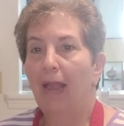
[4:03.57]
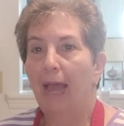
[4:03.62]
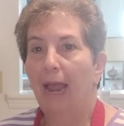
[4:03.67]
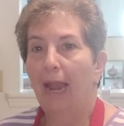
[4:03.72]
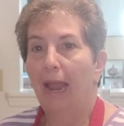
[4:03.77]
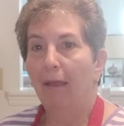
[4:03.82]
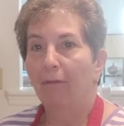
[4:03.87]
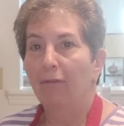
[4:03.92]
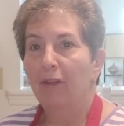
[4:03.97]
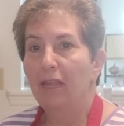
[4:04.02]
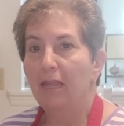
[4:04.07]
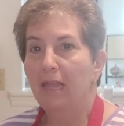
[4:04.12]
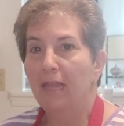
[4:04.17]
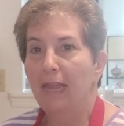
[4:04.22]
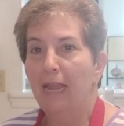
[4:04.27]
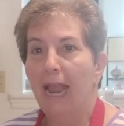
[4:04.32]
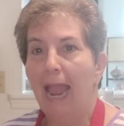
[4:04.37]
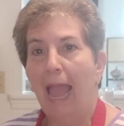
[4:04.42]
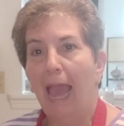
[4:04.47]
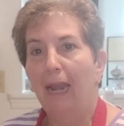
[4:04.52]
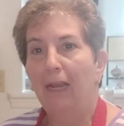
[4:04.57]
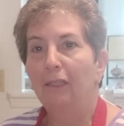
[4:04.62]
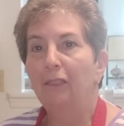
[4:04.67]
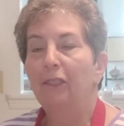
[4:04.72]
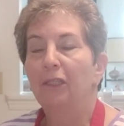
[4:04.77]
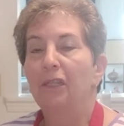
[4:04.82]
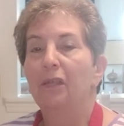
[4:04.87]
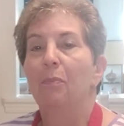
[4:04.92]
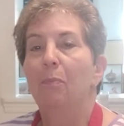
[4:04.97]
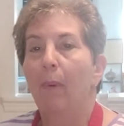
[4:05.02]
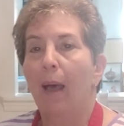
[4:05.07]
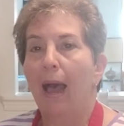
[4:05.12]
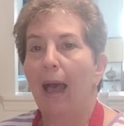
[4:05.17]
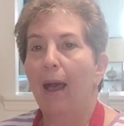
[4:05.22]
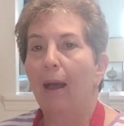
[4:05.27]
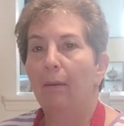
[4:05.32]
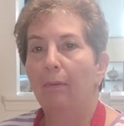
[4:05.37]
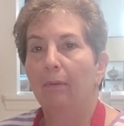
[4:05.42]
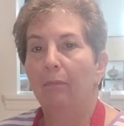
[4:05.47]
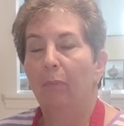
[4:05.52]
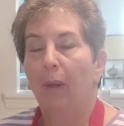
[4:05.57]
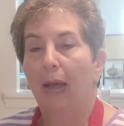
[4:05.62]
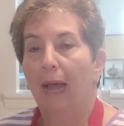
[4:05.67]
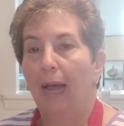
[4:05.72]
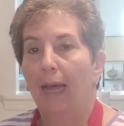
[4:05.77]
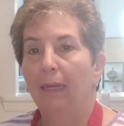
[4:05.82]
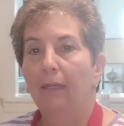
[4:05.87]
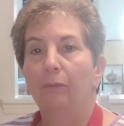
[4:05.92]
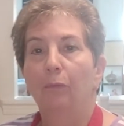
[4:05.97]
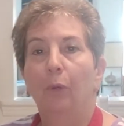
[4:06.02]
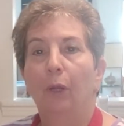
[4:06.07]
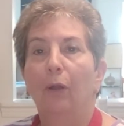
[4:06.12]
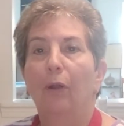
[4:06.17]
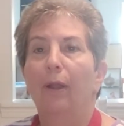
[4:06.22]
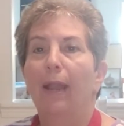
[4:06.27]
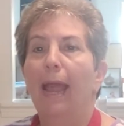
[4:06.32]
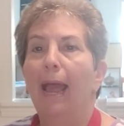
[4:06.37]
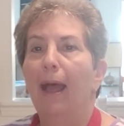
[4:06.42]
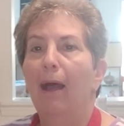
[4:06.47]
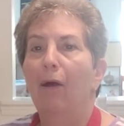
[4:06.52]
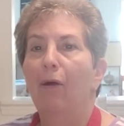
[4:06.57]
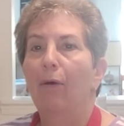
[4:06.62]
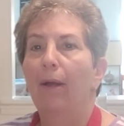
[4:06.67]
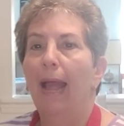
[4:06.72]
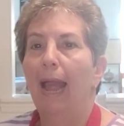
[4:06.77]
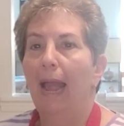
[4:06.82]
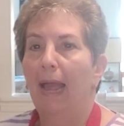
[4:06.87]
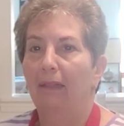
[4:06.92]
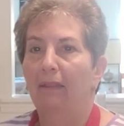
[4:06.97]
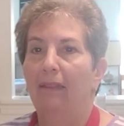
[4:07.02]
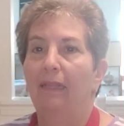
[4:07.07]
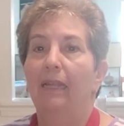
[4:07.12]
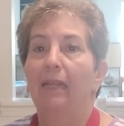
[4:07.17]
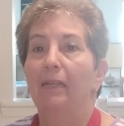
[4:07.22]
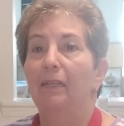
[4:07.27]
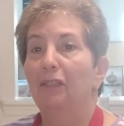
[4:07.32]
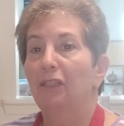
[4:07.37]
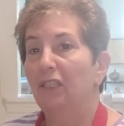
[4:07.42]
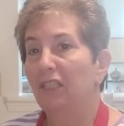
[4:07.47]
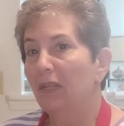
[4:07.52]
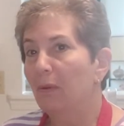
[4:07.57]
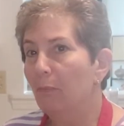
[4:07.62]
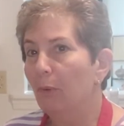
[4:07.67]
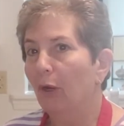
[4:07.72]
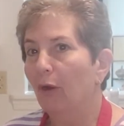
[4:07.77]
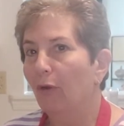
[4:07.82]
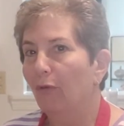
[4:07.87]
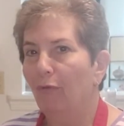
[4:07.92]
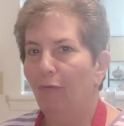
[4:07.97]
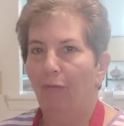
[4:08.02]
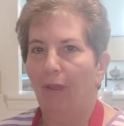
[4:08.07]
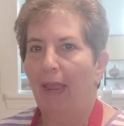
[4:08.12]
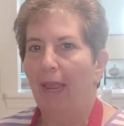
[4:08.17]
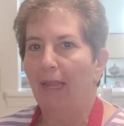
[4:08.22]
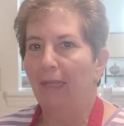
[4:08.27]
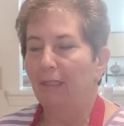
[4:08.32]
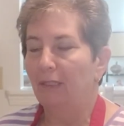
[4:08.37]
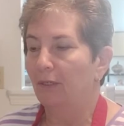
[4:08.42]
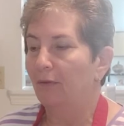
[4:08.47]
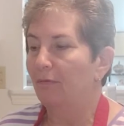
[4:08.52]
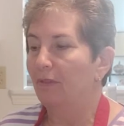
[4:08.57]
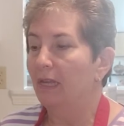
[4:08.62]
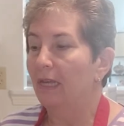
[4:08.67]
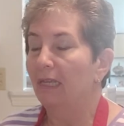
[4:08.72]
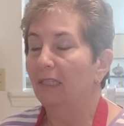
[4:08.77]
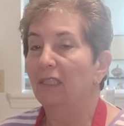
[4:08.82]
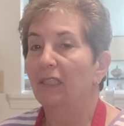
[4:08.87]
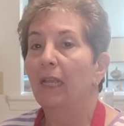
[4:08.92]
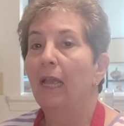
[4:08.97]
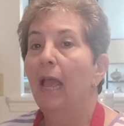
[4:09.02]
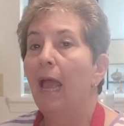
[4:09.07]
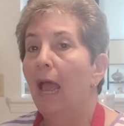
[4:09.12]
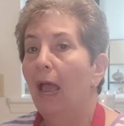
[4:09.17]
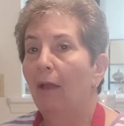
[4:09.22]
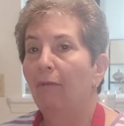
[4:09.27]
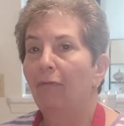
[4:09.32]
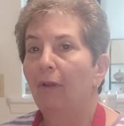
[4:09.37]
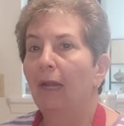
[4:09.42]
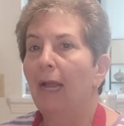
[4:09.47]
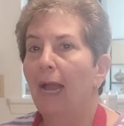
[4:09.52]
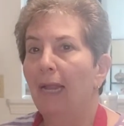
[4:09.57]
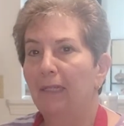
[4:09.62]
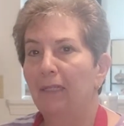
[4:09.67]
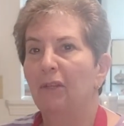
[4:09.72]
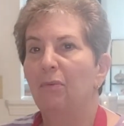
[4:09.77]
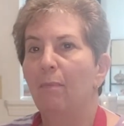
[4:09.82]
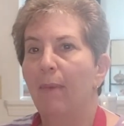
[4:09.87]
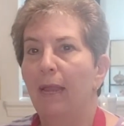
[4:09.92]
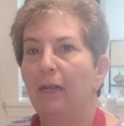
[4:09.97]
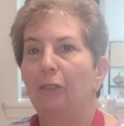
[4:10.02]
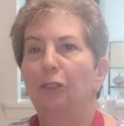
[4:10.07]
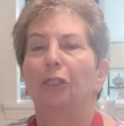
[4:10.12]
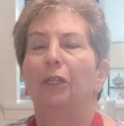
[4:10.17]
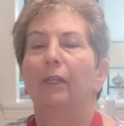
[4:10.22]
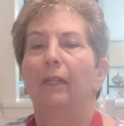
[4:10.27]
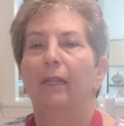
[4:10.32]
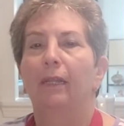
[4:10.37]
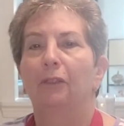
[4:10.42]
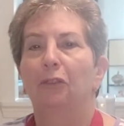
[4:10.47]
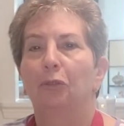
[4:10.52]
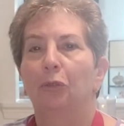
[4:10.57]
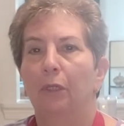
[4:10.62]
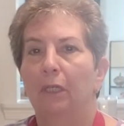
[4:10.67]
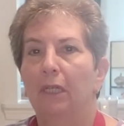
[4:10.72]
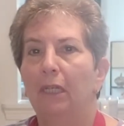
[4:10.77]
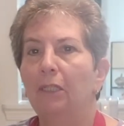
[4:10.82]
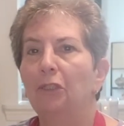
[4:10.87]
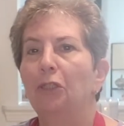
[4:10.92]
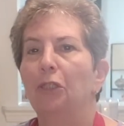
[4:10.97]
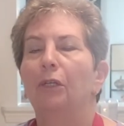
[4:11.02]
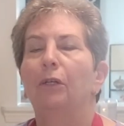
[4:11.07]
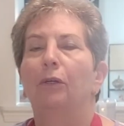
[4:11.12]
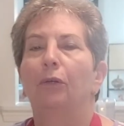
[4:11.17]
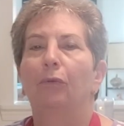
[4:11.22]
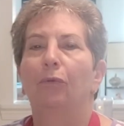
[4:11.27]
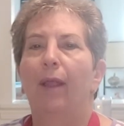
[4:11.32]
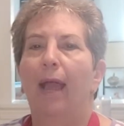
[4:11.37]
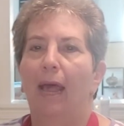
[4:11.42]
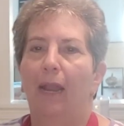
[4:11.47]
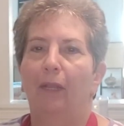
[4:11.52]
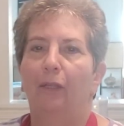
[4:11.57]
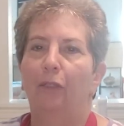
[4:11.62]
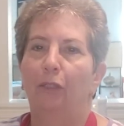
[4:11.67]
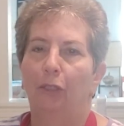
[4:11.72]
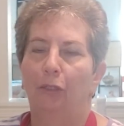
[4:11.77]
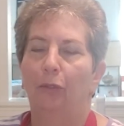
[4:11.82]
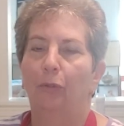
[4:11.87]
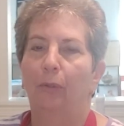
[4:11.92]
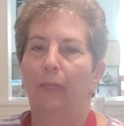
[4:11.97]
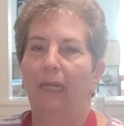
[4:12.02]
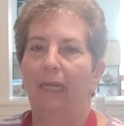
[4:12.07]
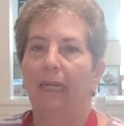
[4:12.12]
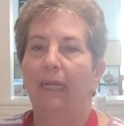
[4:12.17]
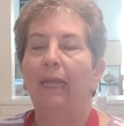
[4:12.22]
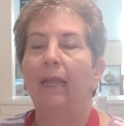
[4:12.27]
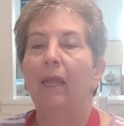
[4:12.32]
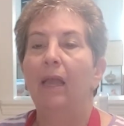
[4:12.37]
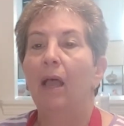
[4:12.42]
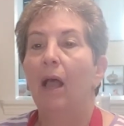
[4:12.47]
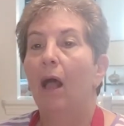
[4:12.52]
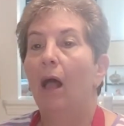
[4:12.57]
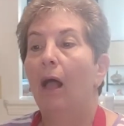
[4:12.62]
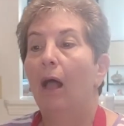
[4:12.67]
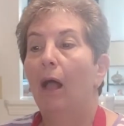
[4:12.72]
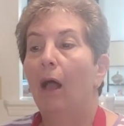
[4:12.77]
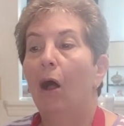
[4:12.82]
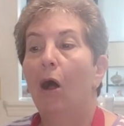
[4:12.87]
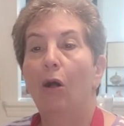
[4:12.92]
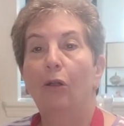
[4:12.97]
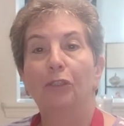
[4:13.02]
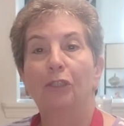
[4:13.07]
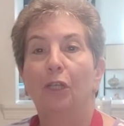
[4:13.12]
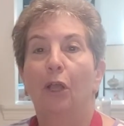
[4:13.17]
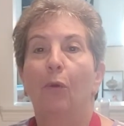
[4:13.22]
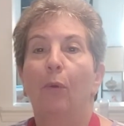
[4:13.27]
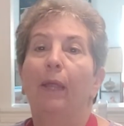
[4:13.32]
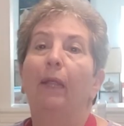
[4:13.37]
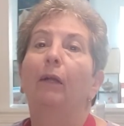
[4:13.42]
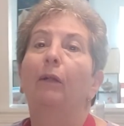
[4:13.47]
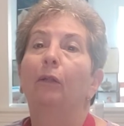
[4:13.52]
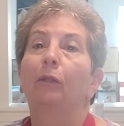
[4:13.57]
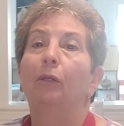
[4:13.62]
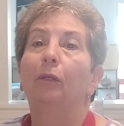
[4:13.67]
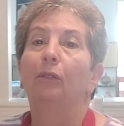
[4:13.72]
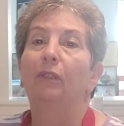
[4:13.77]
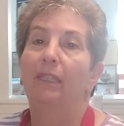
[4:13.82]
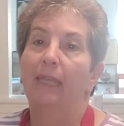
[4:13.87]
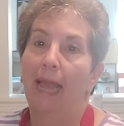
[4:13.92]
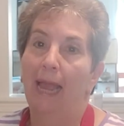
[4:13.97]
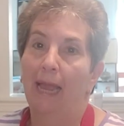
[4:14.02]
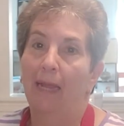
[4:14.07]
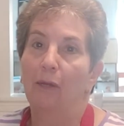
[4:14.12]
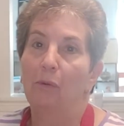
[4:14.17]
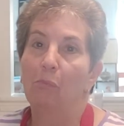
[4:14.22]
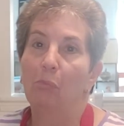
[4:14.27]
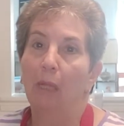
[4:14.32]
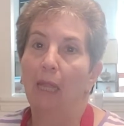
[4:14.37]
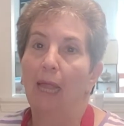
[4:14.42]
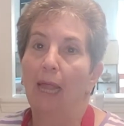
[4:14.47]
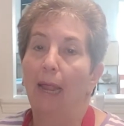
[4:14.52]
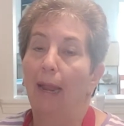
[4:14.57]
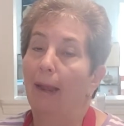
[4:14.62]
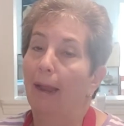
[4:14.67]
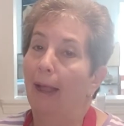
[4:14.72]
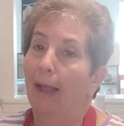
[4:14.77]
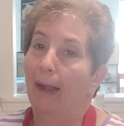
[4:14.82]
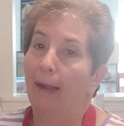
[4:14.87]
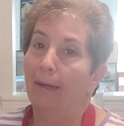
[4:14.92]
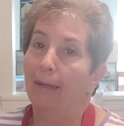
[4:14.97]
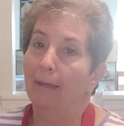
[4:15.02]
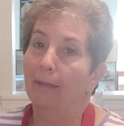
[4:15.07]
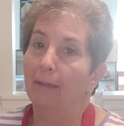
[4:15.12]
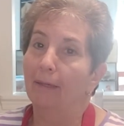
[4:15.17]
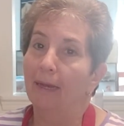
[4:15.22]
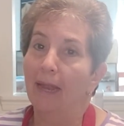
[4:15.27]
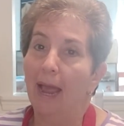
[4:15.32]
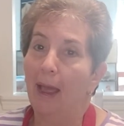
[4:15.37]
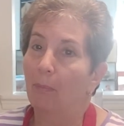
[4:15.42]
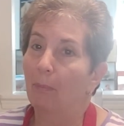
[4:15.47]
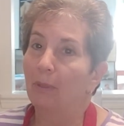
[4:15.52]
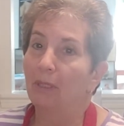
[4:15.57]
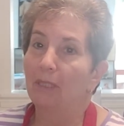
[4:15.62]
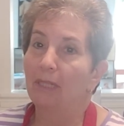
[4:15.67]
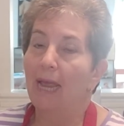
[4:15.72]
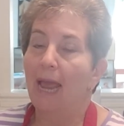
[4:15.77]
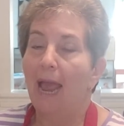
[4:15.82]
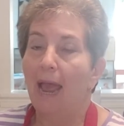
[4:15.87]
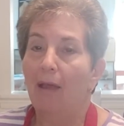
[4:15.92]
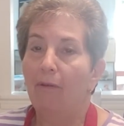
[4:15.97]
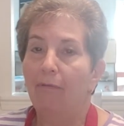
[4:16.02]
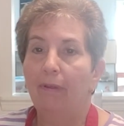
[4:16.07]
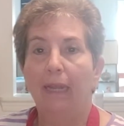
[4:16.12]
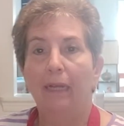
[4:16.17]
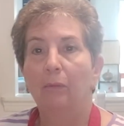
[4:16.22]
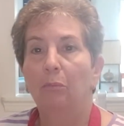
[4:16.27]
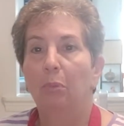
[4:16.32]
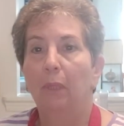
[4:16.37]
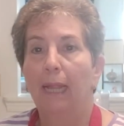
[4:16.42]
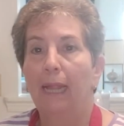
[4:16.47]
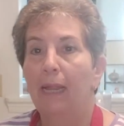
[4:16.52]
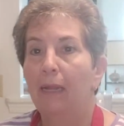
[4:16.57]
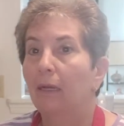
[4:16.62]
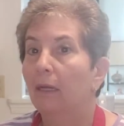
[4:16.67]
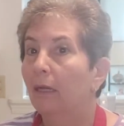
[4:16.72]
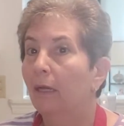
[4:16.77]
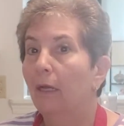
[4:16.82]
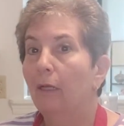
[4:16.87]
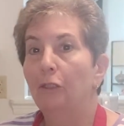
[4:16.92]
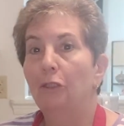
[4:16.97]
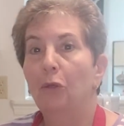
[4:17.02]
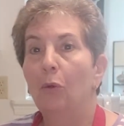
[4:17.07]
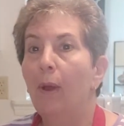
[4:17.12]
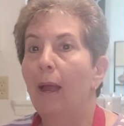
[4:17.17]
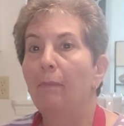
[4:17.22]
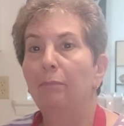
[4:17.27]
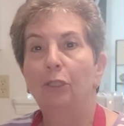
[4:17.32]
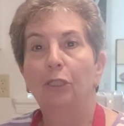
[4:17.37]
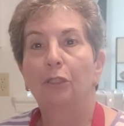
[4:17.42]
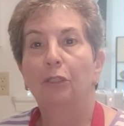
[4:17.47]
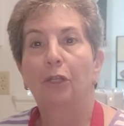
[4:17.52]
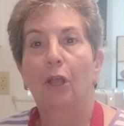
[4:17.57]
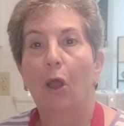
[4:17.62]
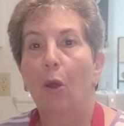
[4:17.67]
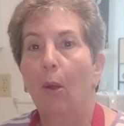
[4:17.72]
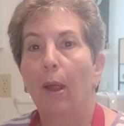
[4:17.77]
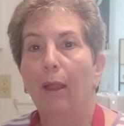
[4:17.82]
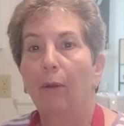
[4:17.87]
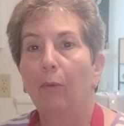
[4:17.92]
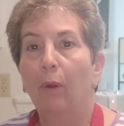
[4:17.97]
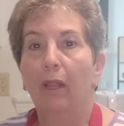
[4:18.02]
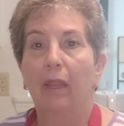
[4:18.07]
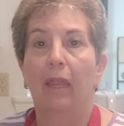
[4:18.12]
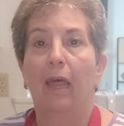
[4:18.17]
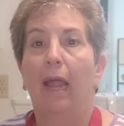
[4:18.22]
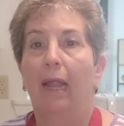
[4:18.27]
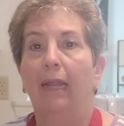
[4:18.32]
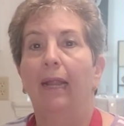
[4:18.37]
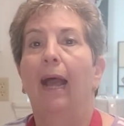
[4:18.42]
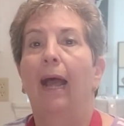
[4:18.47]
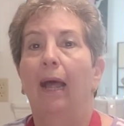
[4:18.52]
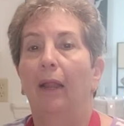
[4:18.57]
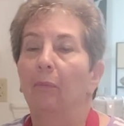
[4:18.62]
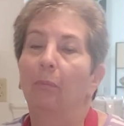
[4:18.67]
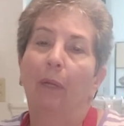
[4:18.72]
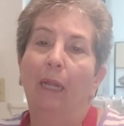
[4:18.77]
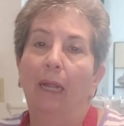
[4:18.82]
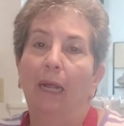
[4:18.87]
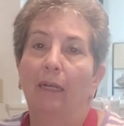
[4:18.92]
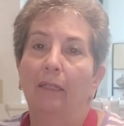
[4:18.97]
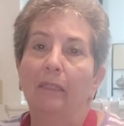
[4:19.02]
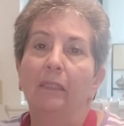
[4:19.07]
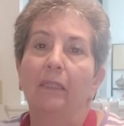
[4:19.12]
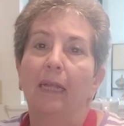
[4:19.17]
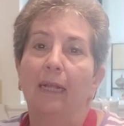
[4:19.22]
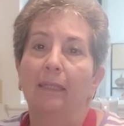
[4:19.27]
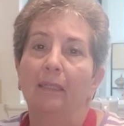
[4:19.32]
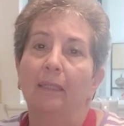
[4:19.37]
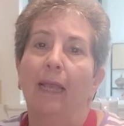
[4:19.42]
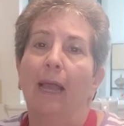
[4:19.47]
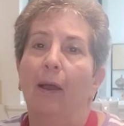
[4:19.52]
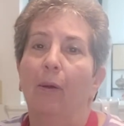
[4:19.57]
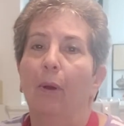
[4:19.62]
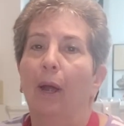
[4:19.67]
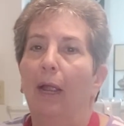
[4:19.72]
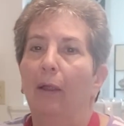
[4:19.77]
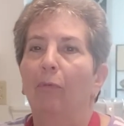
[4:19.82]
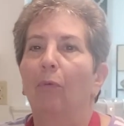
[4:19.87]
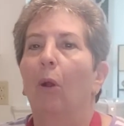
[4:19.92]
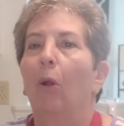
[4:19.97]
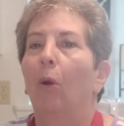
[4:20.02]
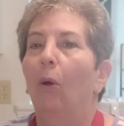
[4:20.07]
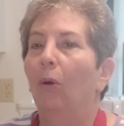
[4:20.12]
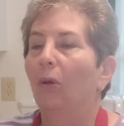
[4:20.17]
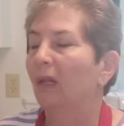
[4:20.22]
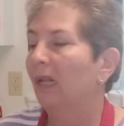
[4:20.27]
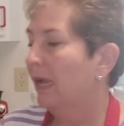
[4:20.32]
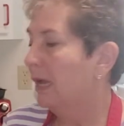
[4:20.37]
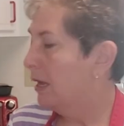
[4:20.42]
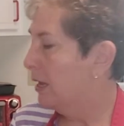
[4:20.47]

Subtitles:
got everything added to the pot. We're now at the simmer phase of this. I forgot to mention that traditional ratatouille also includes eggplant. I didn't happen to have eggplant, so I'm just going with I got, because that's how I roll.